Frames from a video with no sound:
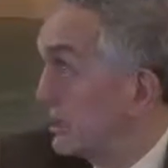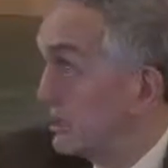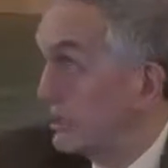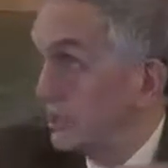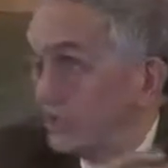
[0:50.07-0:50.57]

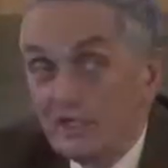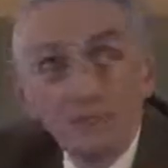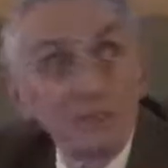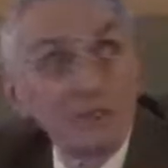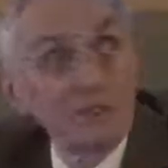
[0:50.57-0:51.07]
And I
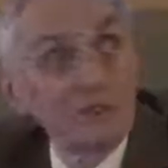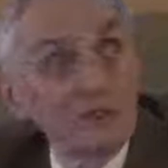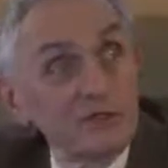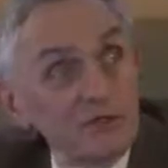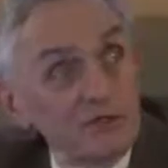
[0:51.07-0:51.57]
think what we
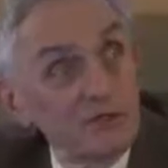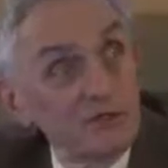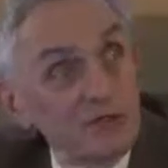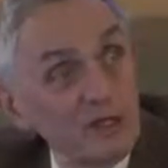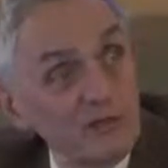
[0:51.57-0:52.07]
heard this
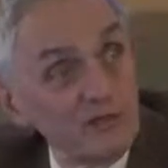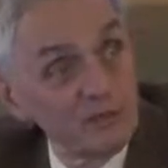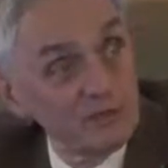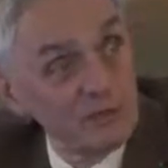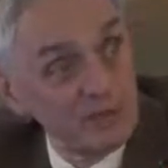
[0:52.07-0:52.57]
morning
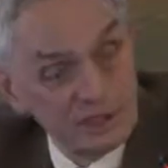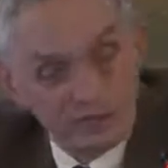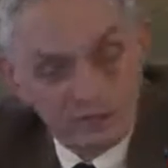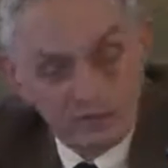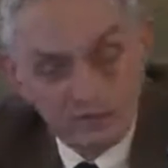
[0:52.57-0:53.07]
will
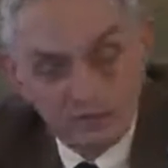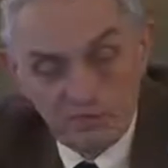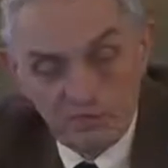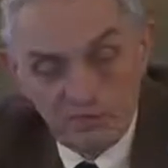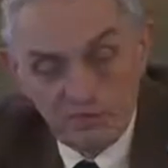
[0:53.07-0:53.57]
create new
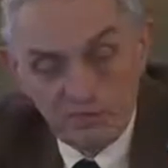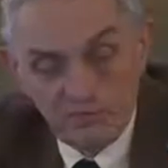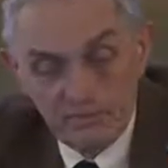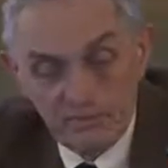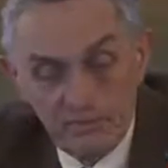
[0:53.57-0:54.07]

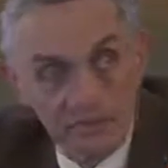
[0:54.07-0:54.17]
problems.